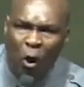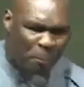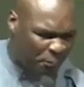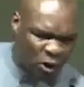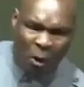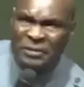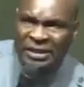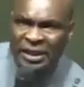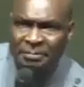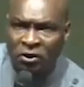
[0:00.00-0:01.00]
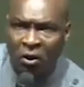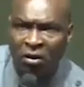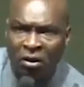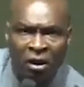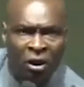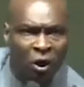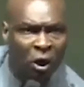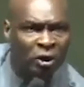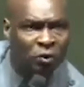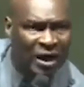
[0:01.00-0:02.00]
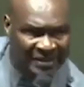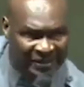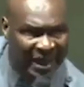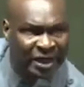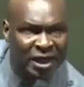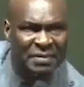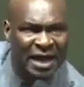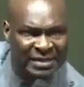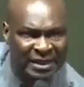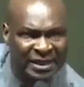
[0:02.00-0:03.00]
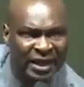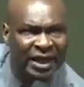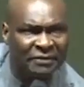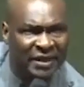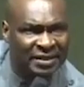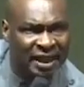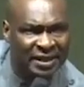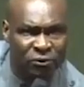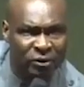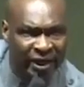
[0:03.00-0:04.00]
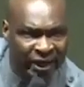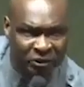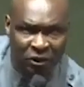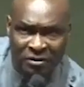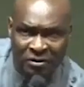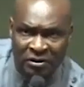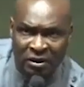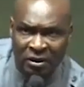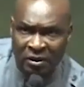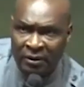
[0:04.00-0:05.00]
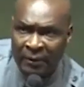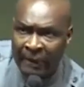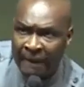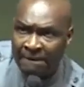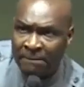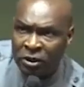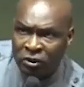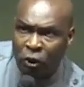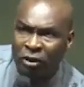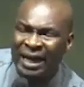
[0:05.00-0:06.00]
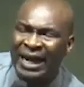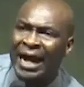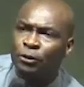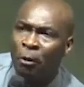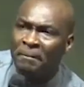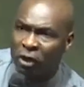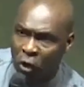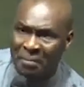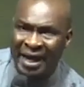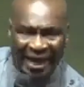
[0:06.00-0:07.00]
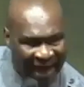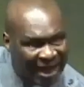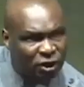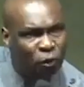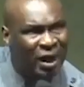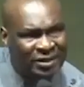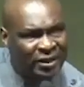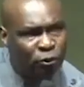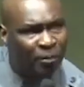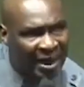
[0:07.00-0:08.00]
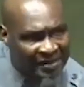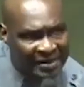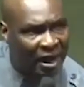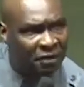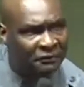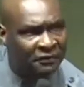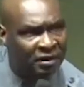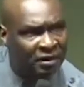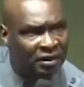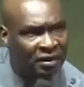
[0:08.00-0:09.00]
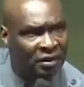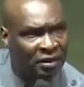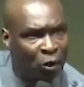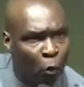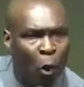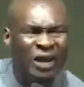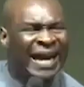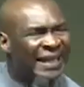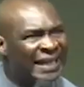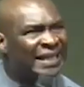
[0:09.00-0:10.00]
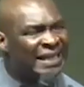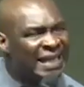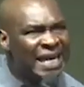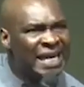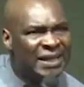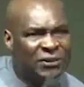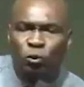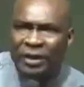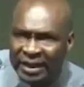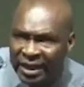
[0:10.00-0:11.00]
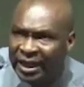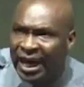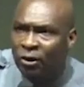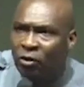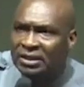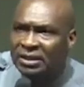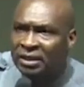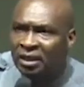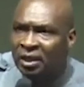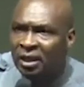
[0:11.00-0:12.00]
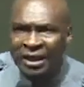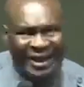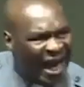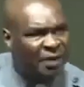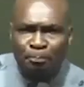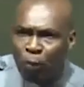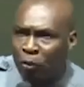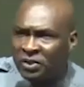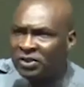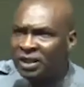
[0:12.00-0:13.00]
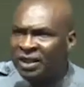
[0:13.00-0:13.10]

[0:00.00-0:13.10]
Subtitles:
open up scripture. Lord, you are sending me as a healing evangelist to the nations so that I don't become a casualty to myself. What are the keys to the healing anointing? Get books,